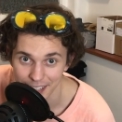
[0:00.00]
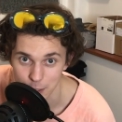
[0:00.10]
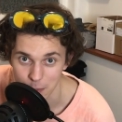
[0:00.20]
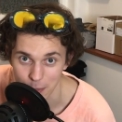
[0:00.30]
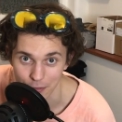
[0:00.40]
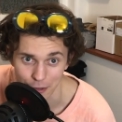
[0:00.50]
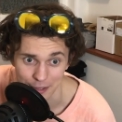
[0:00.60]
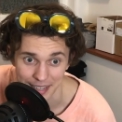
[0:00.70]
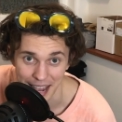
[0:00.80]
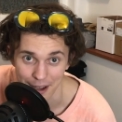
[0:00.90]
Because people
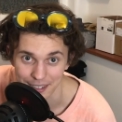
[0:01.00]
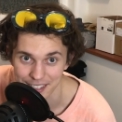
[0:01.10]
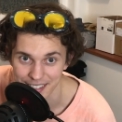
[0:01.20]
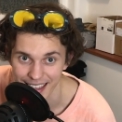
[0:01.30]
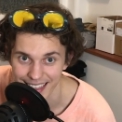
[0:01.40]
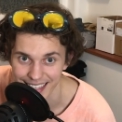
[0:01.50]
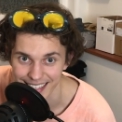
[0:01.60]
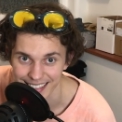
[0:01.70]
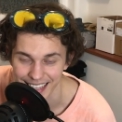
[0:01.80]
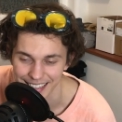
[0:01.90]
fall down and say
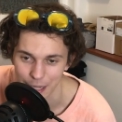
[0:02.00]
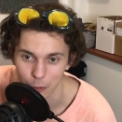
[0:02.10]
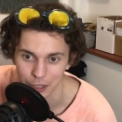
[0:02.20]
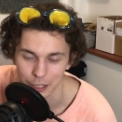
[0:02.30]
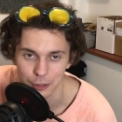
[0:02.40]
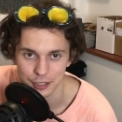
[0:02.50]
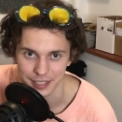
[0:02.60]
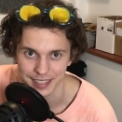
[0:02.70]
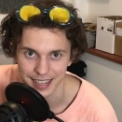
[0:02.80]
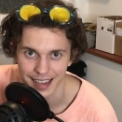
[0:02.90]
things that they wouldn't
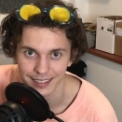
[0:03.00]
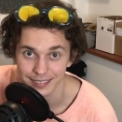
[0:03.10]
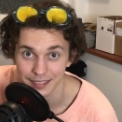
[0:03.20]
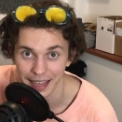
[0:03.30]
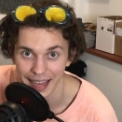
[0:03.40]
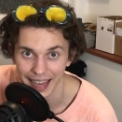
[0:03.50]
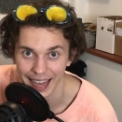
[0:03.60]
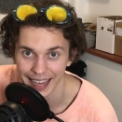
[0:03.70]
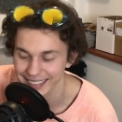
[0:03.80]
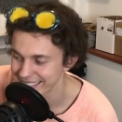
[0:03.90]
usually say. Ha ha
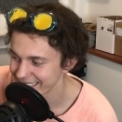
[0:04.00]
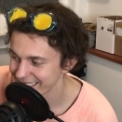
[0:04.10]
ha.